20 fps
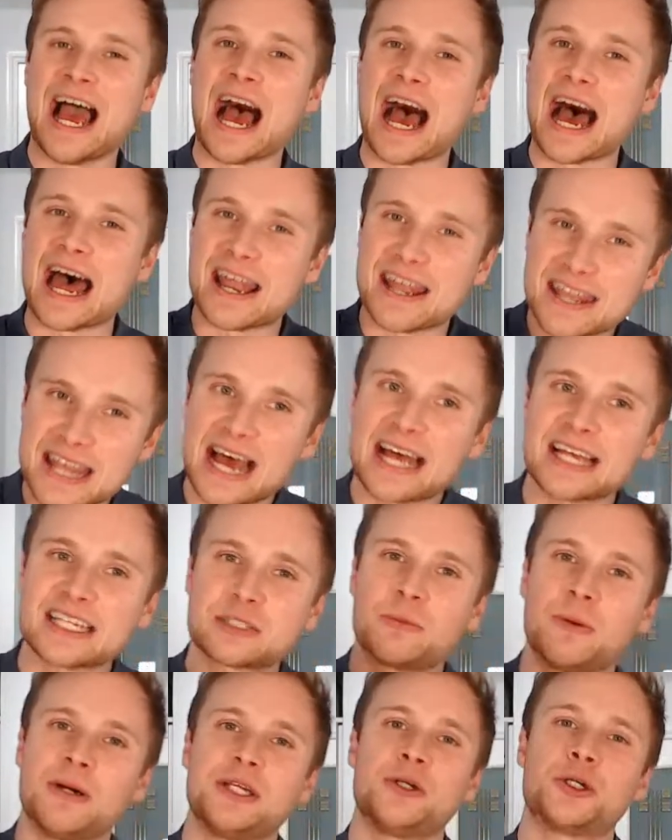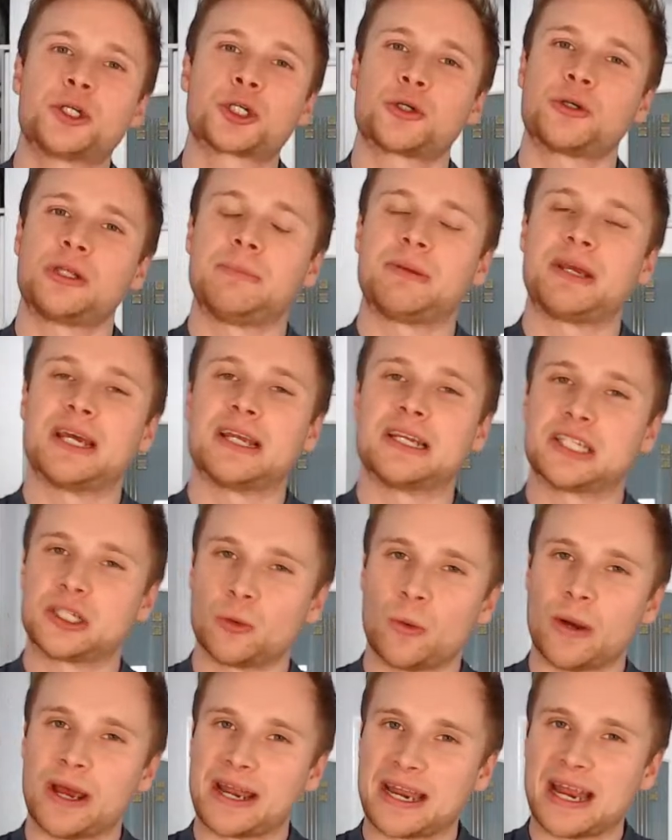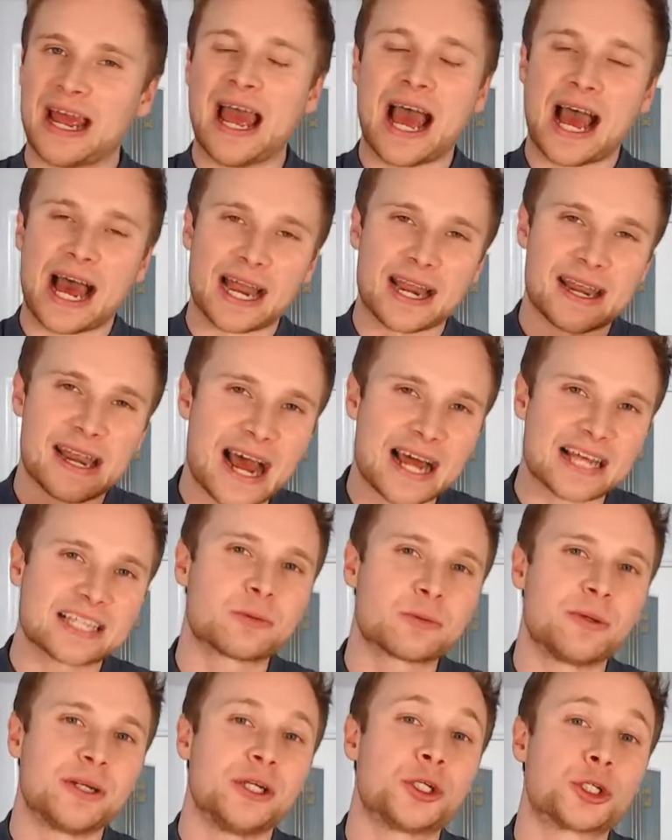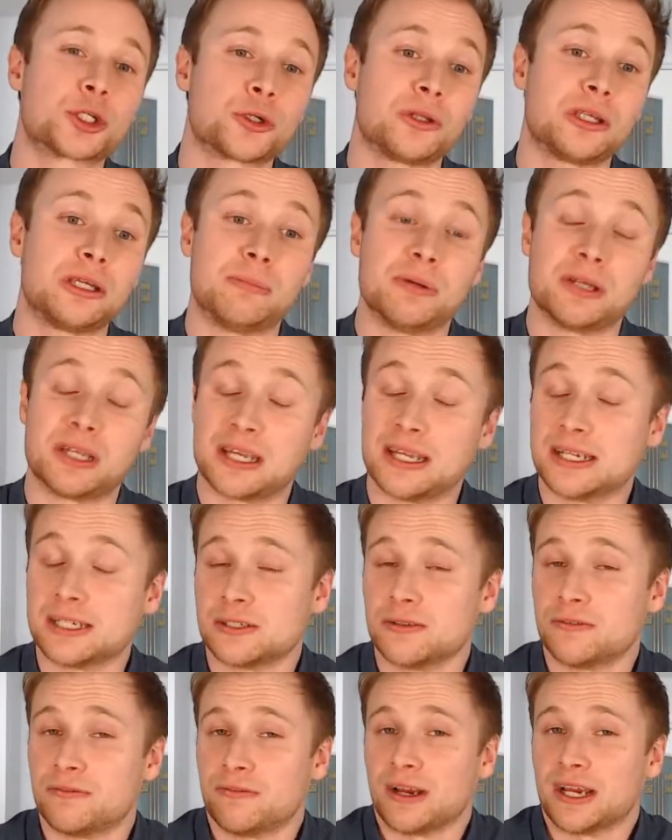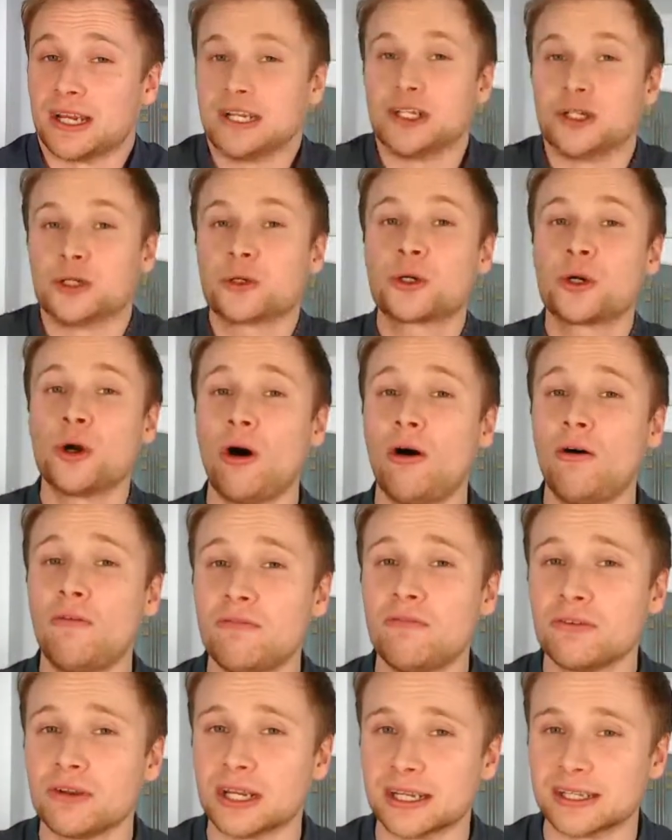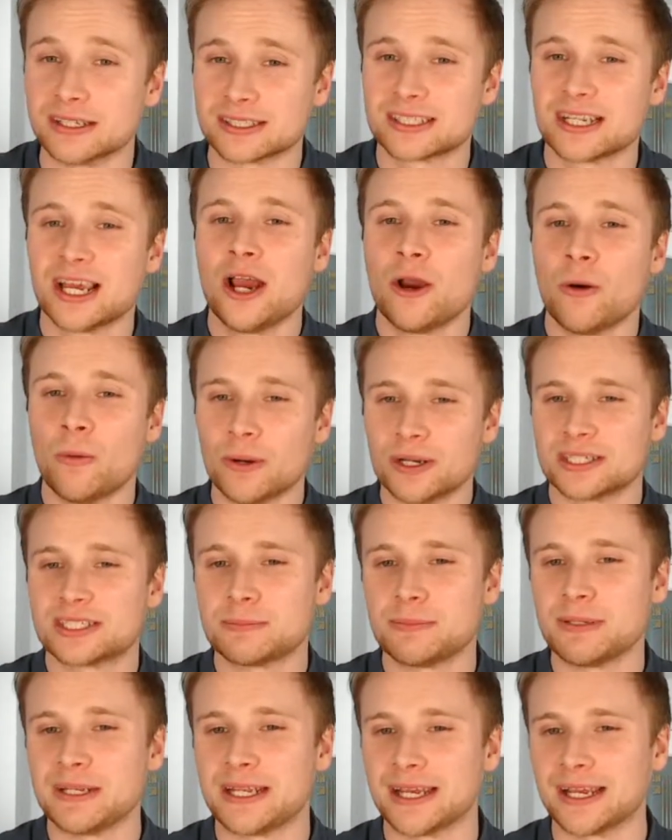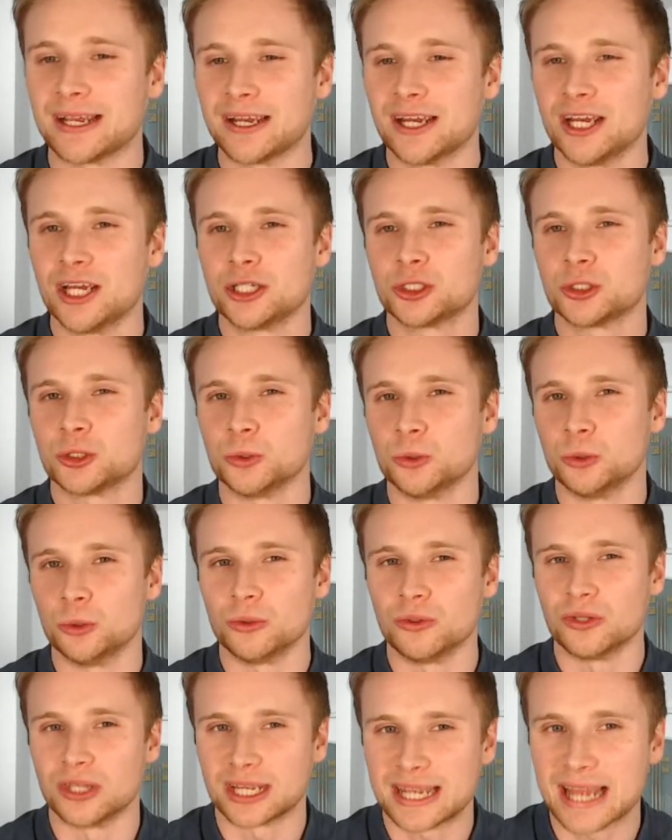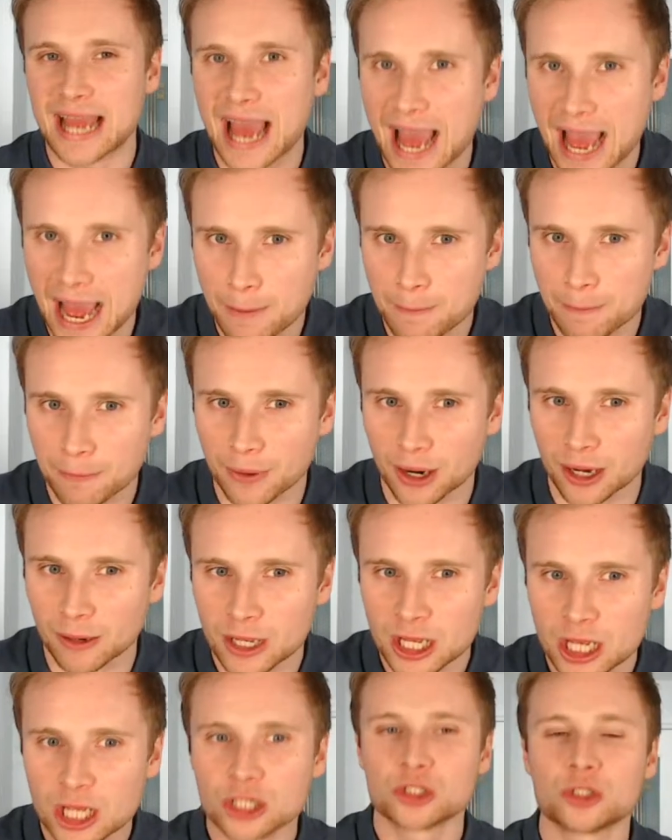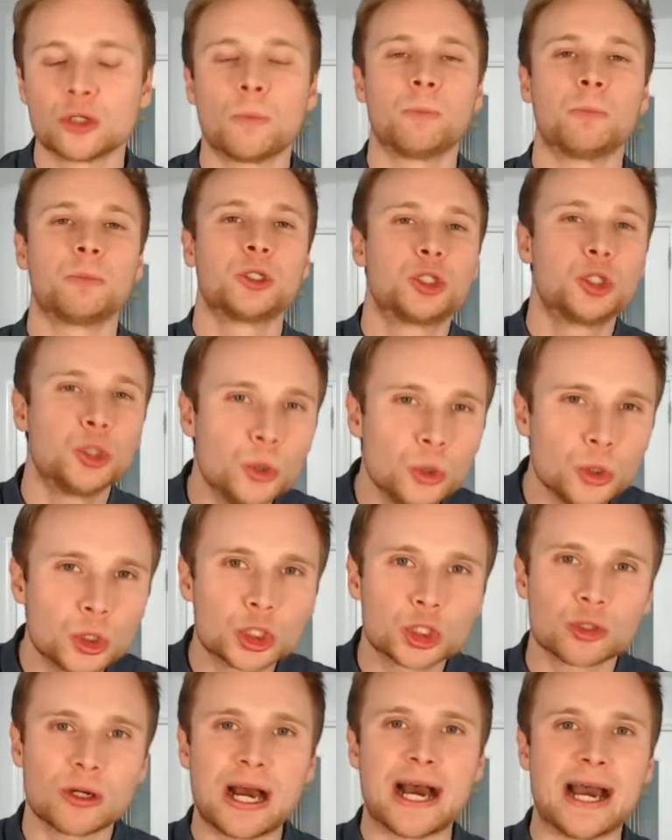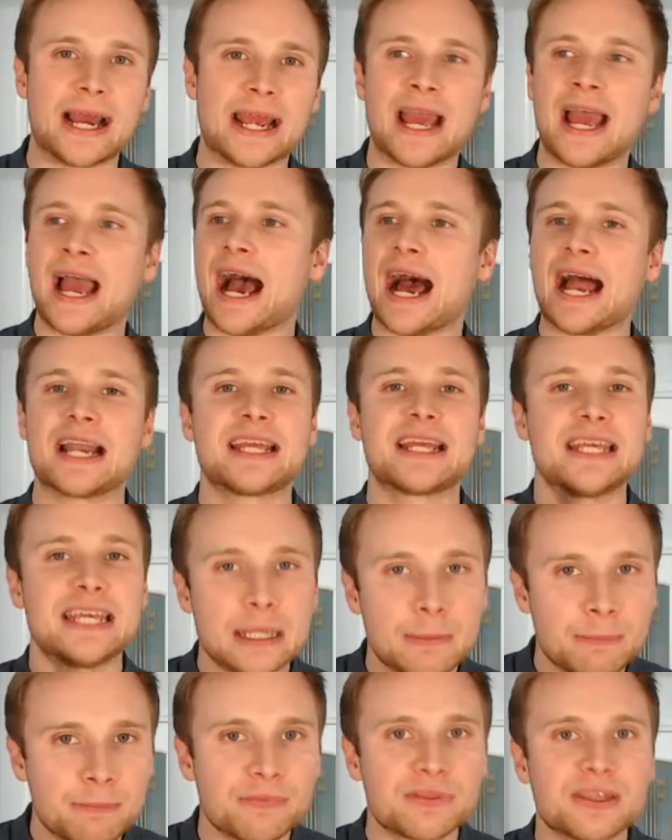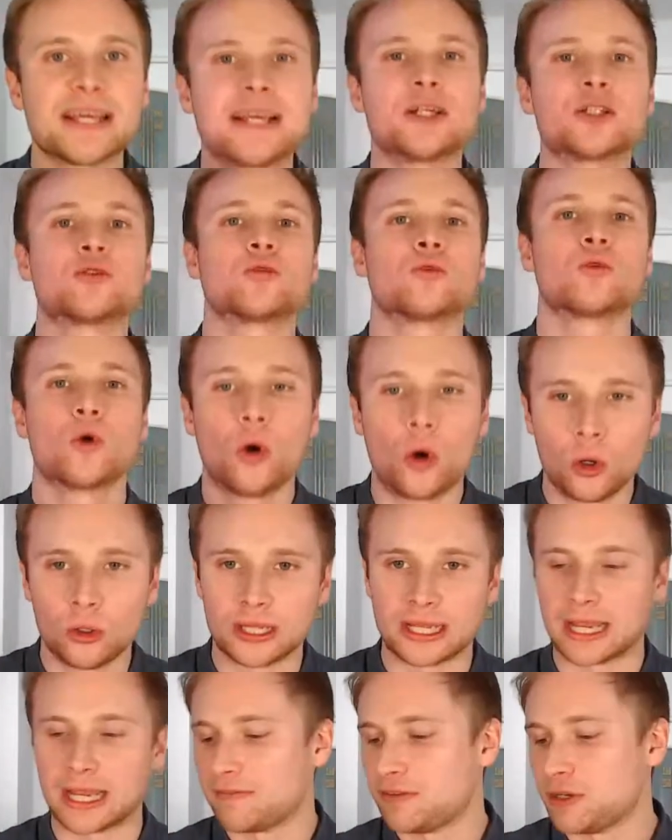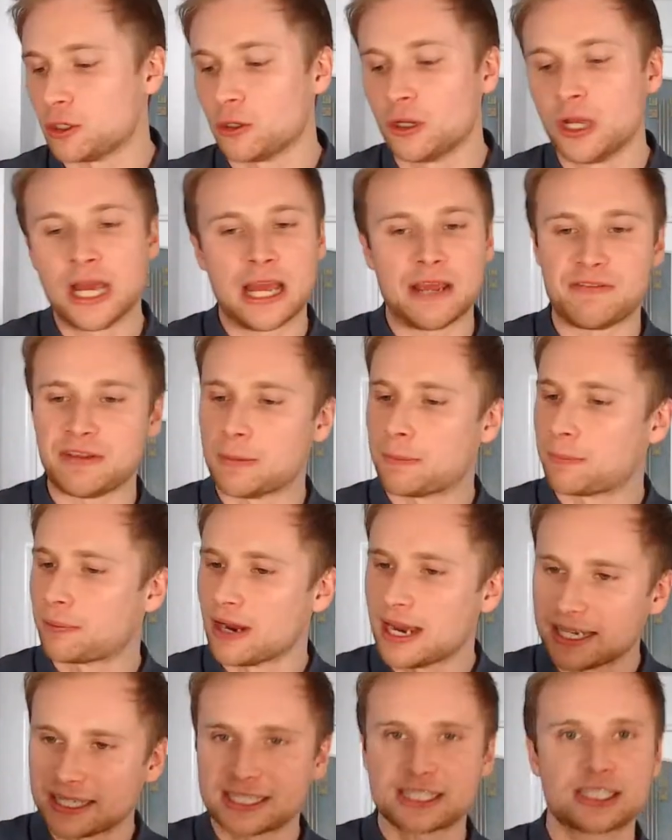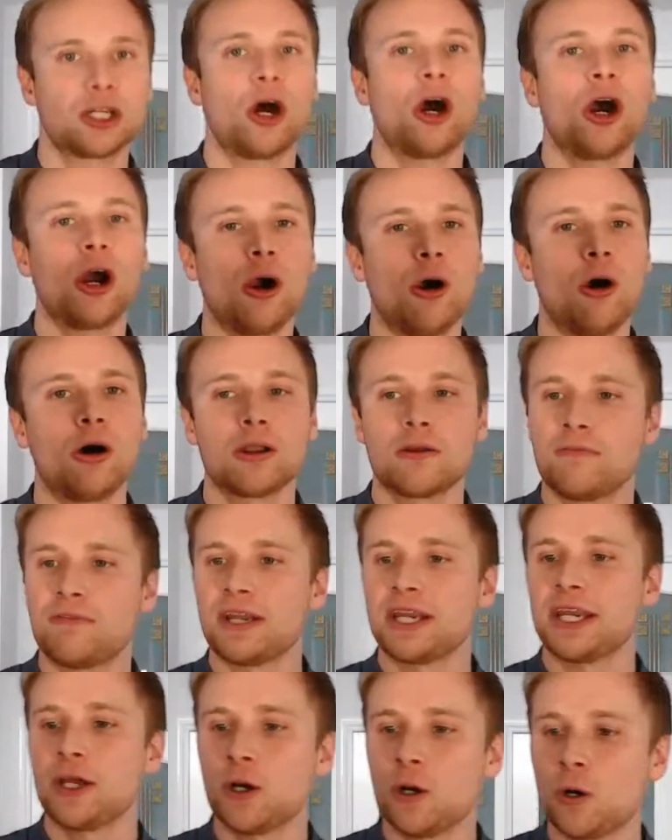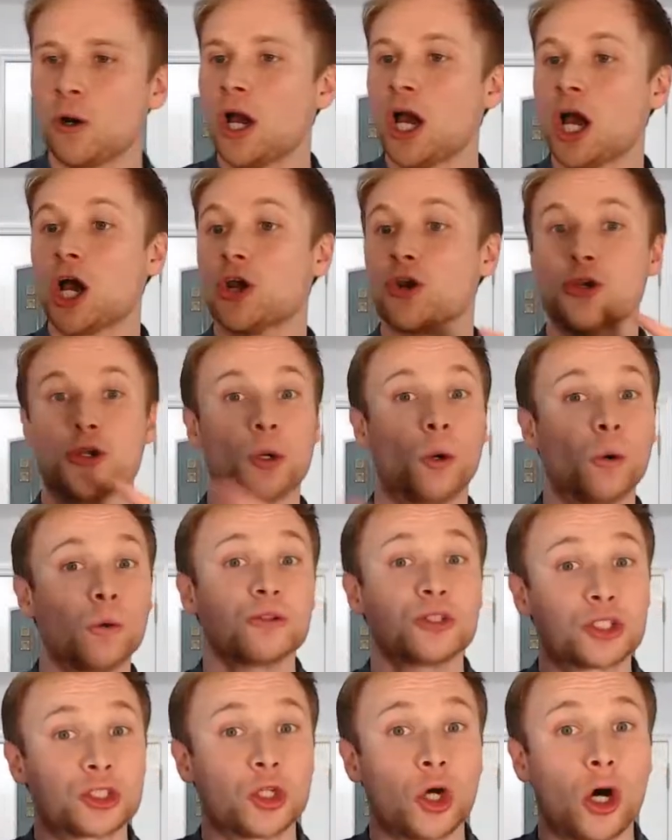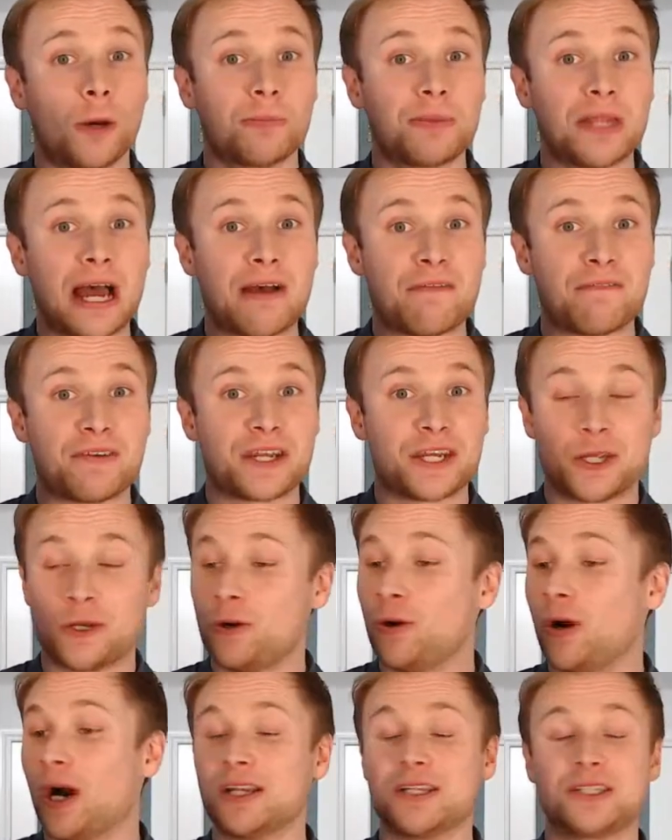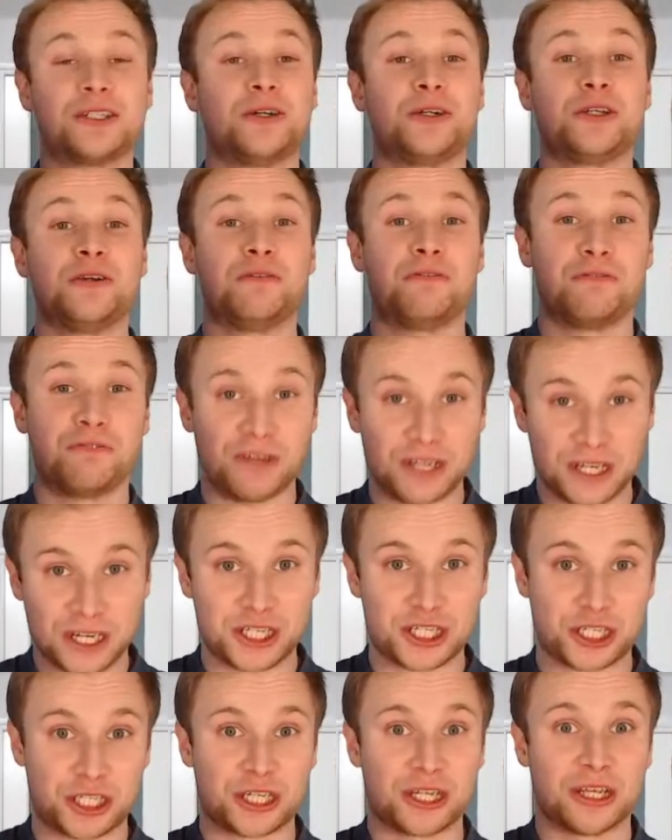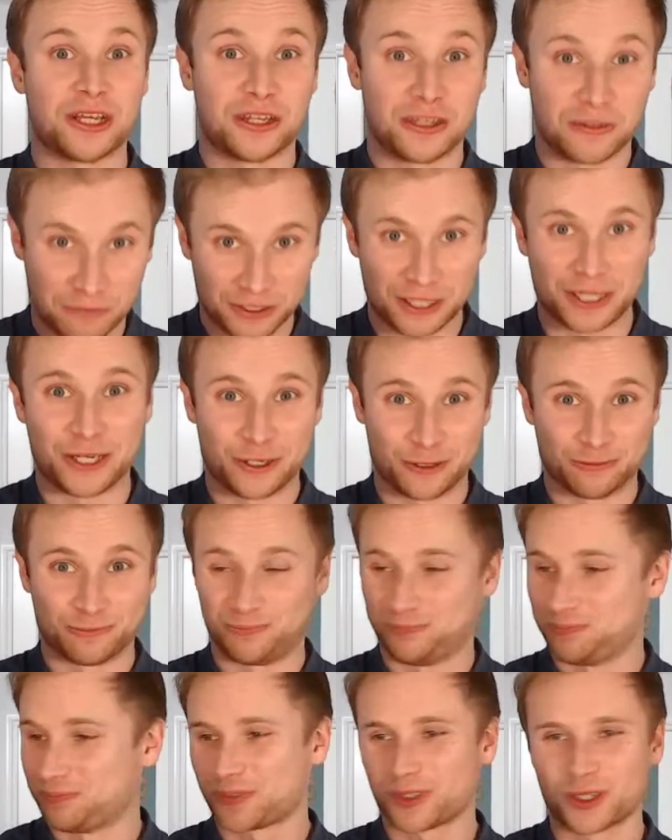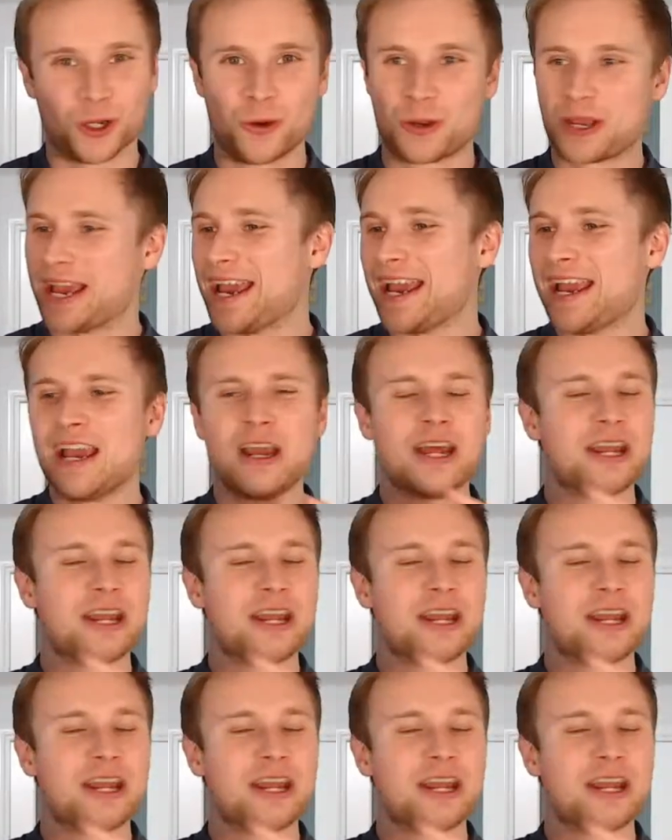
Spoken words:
And that's when you truly begin to win. And that's when you truly begin to find your confidence when speaking to the camera. So do try and keep things rolling. If you press start on a video, don't stop that video until you've finished the video. Okay?